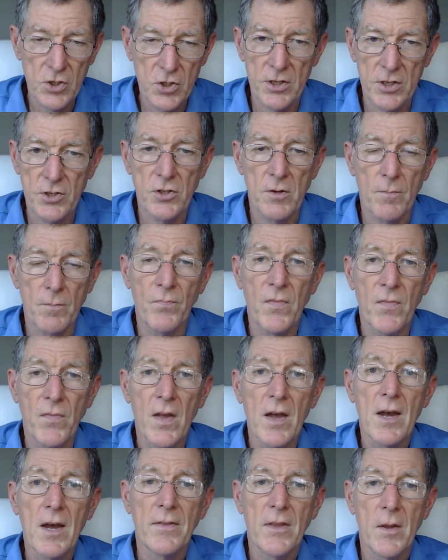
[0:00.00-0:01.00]
system
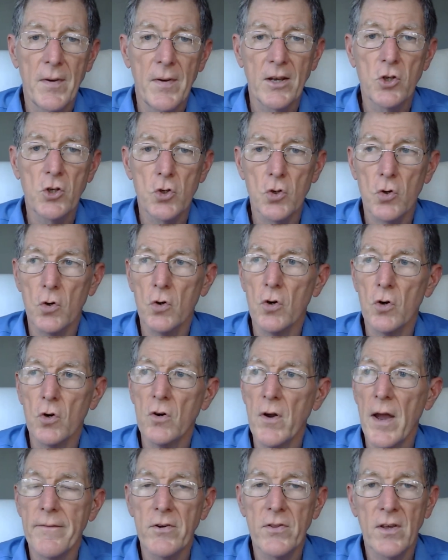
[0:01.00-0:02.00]
to make
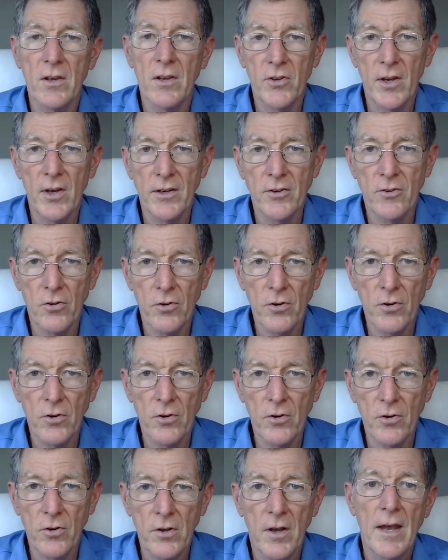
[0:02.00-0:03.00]
sure everything's entered
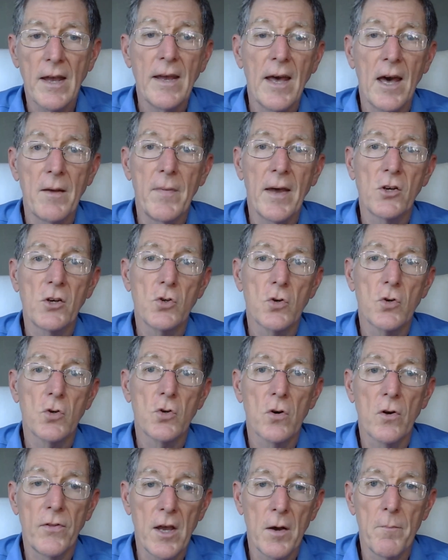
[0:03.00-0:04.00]
and make
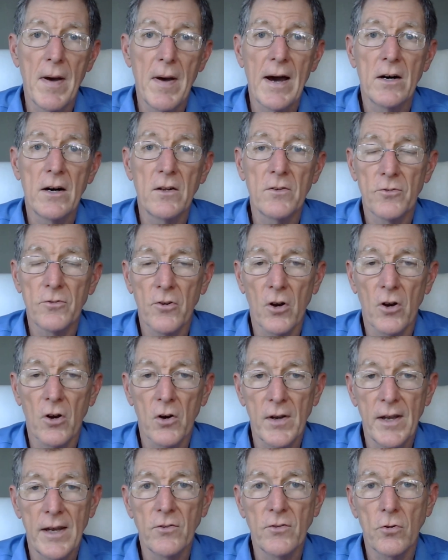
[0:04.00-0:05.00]
sure the amounts
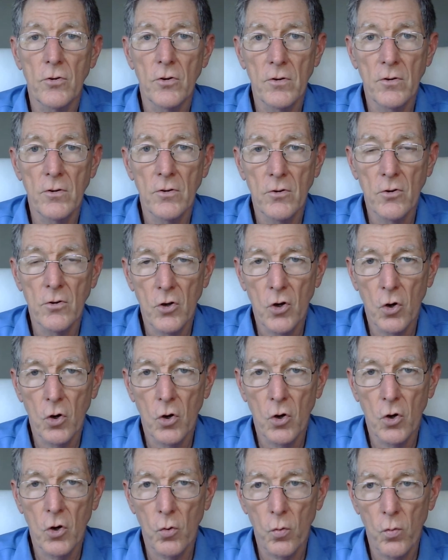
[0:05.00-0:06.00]
are entered
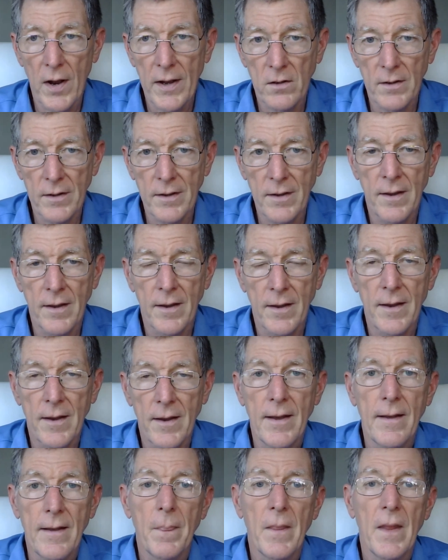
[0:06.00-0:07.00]
correctly.
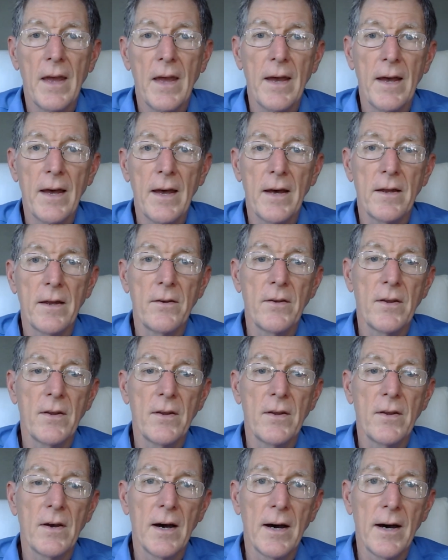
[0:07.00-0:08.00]
And
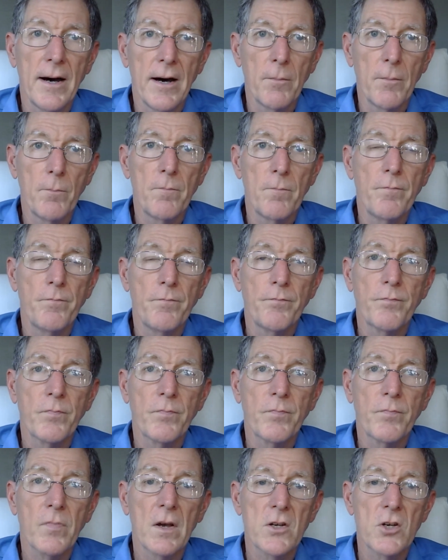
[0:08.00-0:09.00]

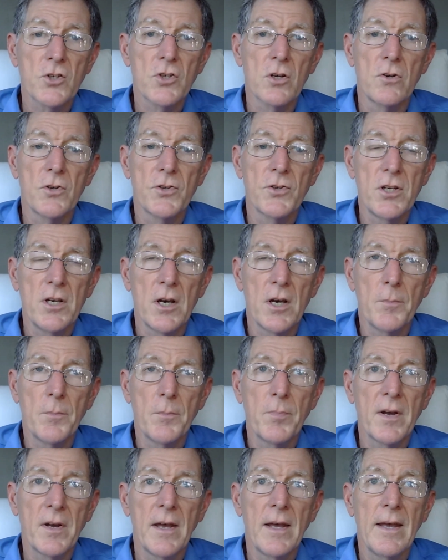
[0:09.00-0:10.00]
just a little
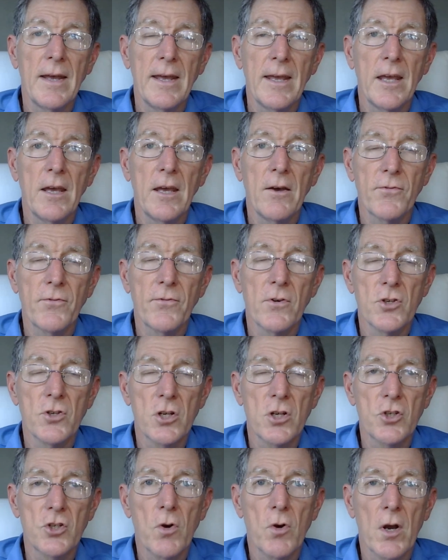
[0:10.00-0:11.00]
tip, if there's
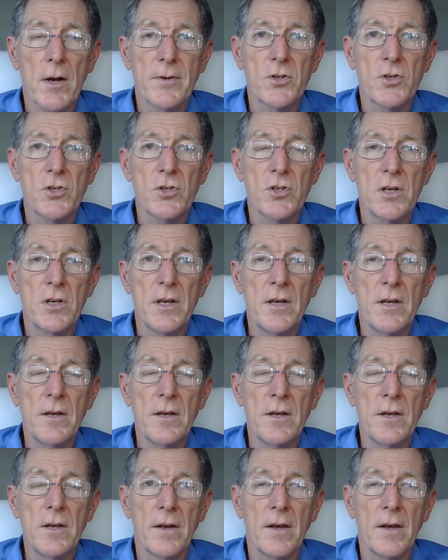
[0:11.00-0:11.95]
a discrepancy,